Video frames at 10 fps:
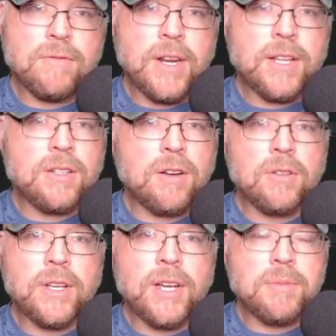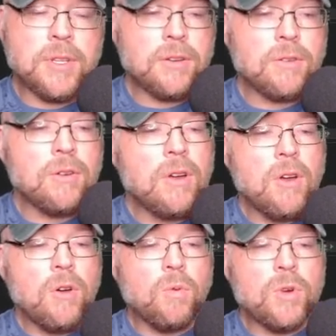It's totally up to you
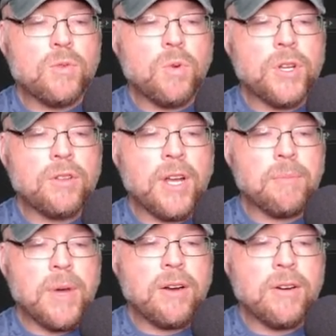which one you like better.